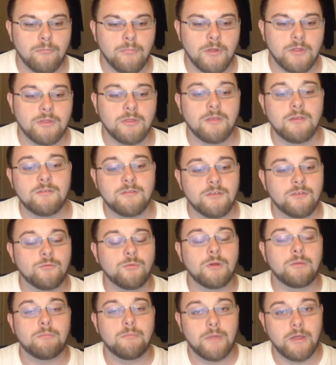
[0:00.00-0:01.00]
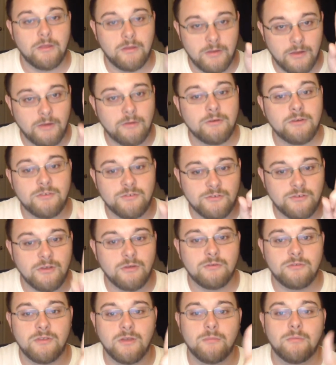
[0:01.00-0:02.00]
But this is when Meliodas
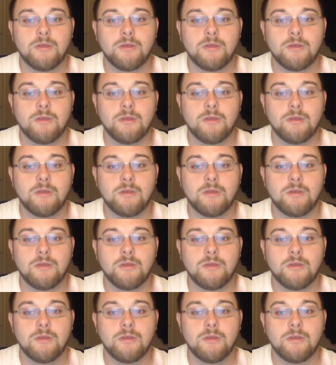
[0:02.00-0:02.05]
shows up,